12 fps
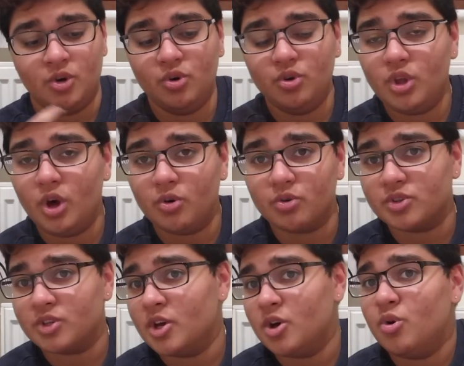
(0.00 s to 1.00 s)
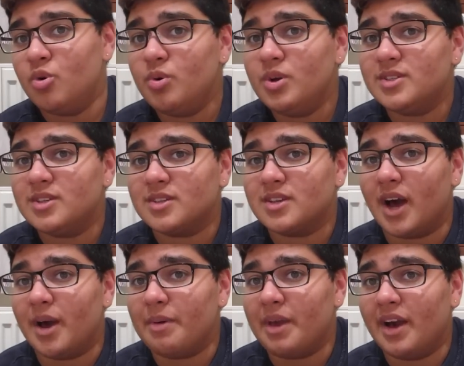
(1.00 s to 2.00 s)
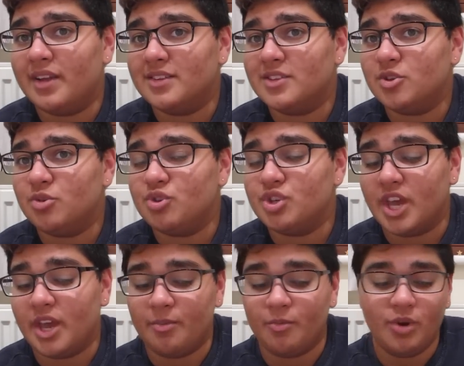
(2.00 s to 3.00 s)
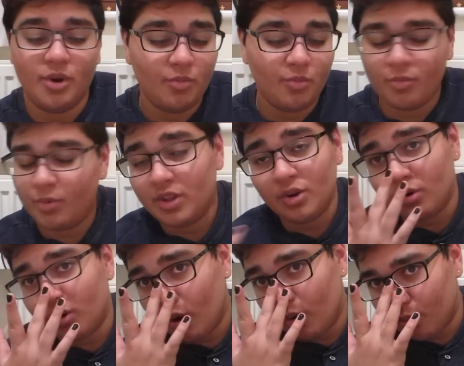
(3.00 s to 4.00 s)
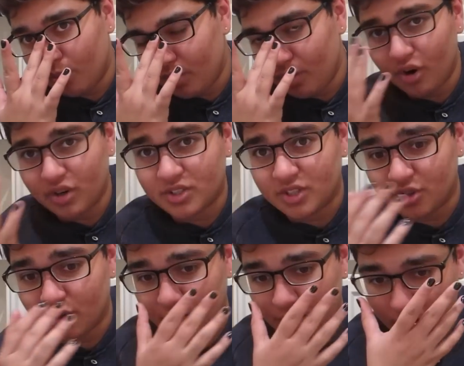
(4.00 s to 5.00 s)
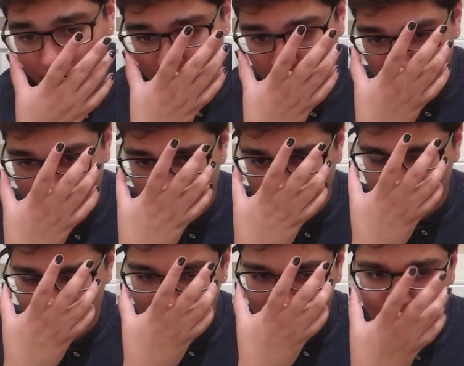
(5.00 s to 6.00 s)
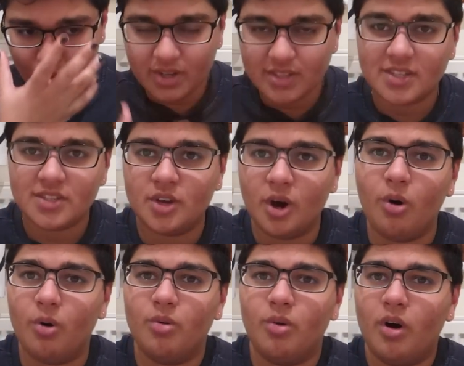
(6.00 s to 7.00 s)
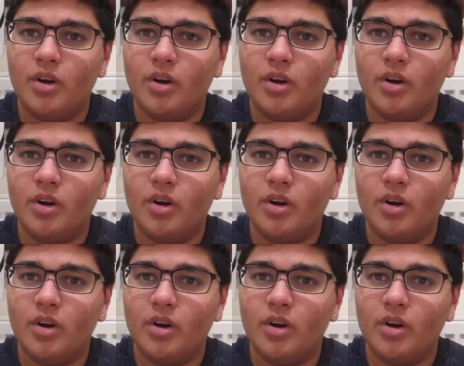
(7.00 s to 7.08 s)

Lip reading: Who knows? Who is this guy behind this huge game? We don't know. We honestly don't know. And what is his goal?